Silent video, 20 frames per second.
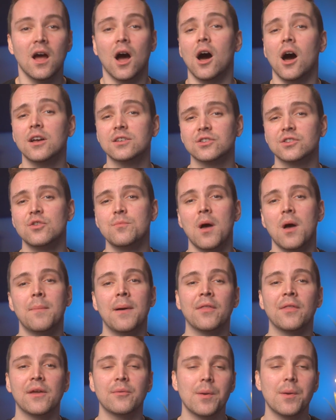Ask them
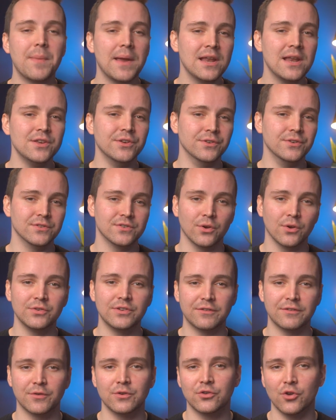about their opinions on
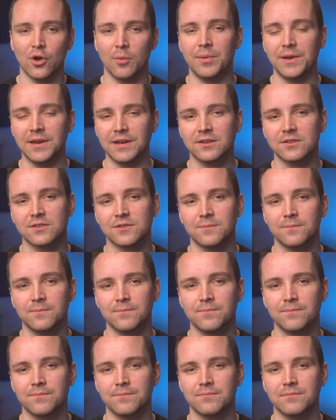different topics.
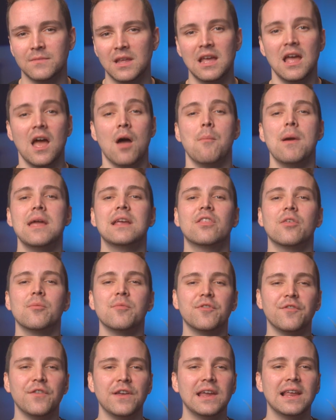Make them
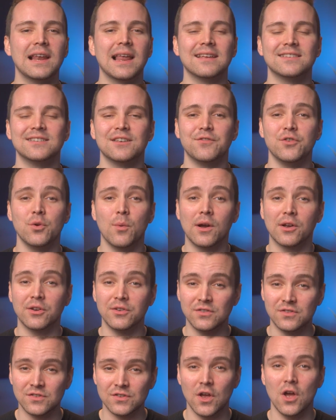feel as if you are
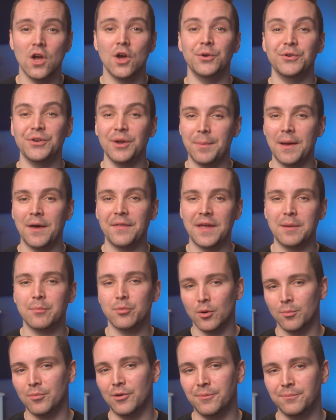concerned about their
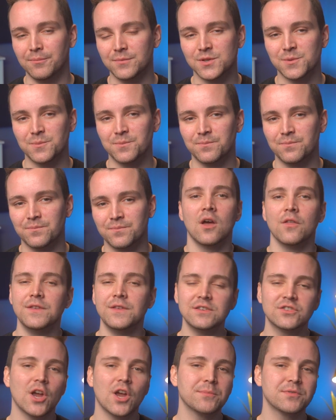problems.
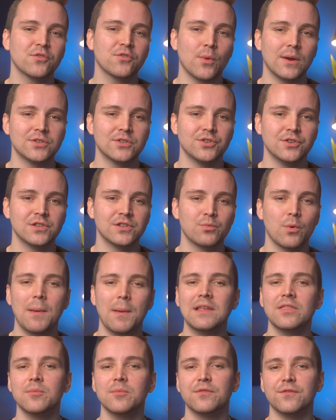These types of questions will
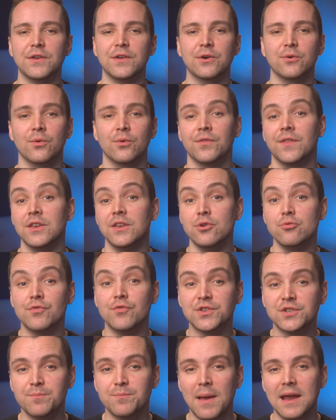make them feel that you
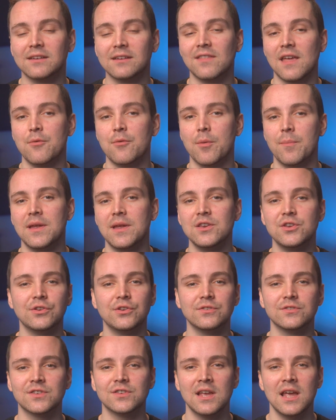respect their
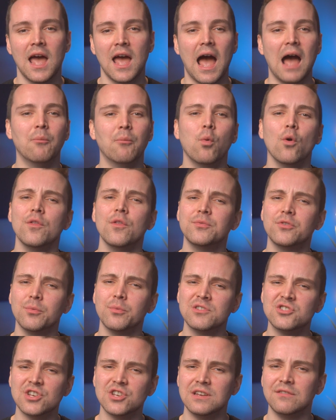opinions and want them to
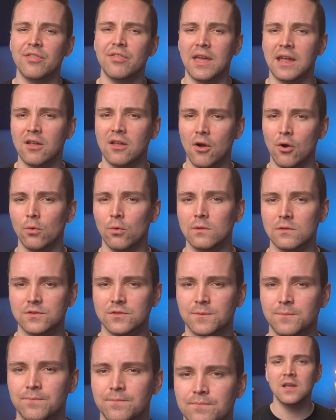achieve their
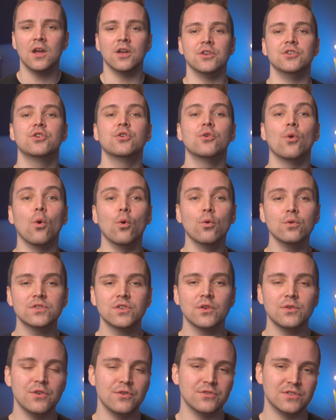goals. You can
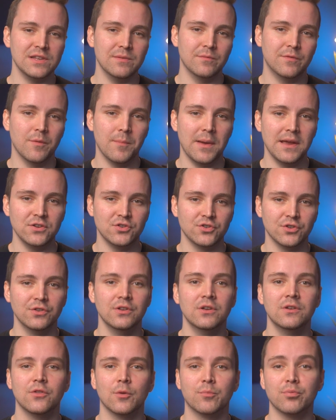also use the information
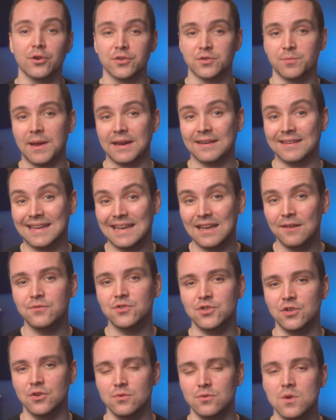the prospect
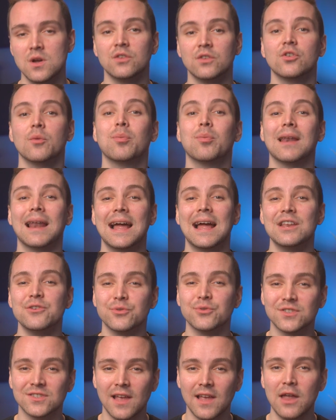gives you to plan
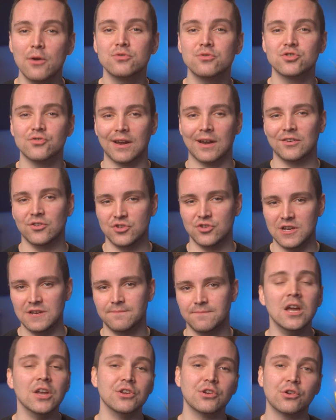your sales strategy.
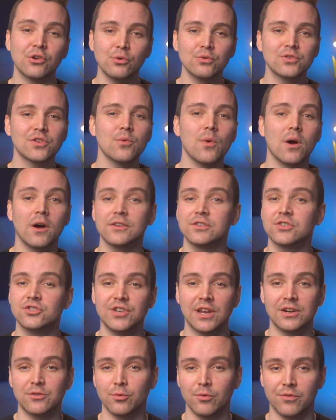You can also ask
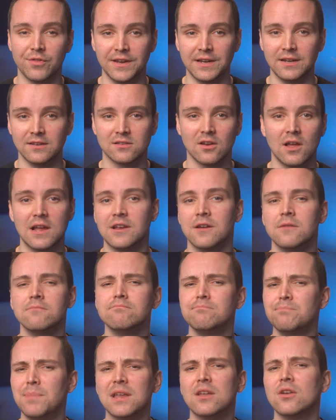general things like
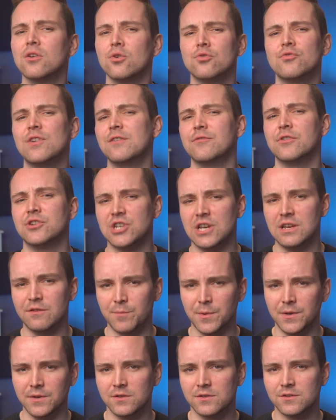big career
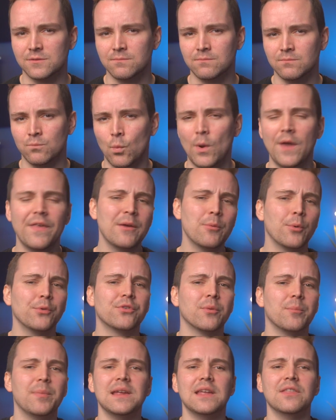achievements, where they want
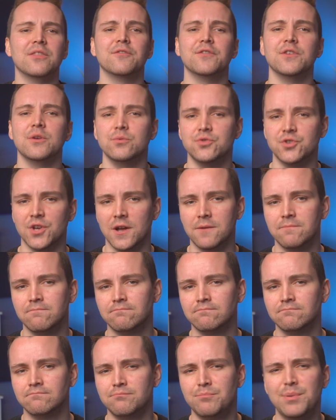to be in the future,
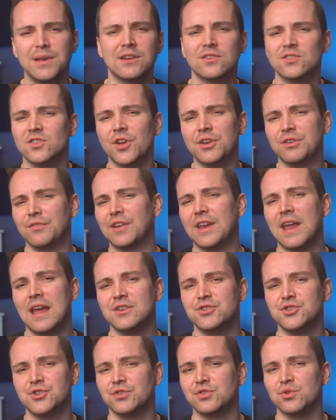big
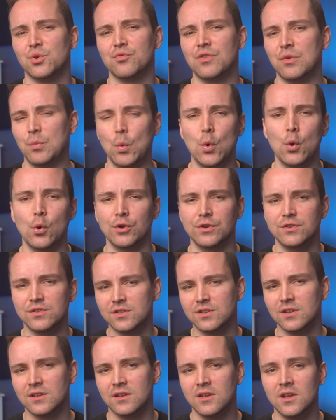certifications or
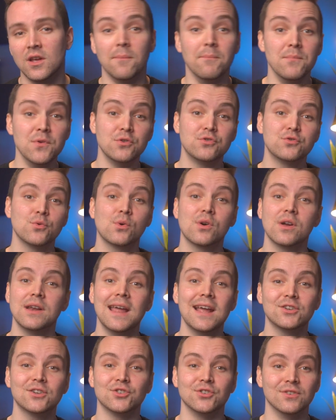awards, mutual
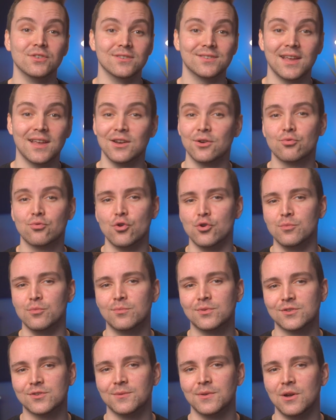connections and
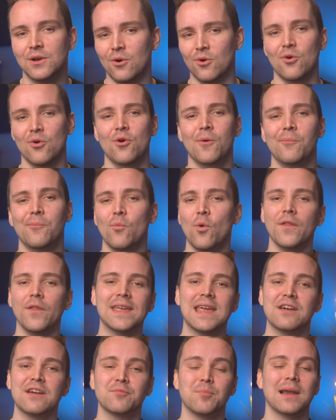groups, or what
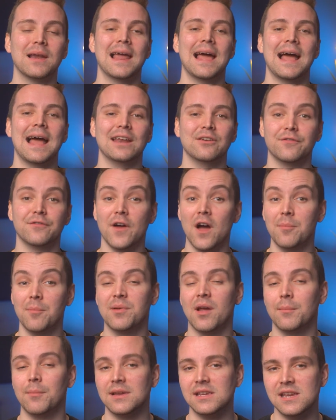they have planned for
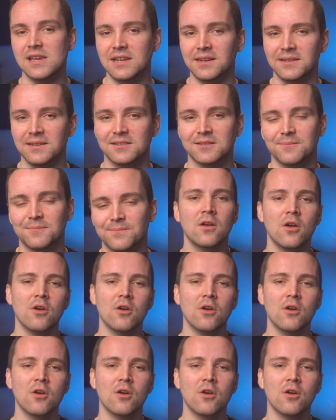upcoming years.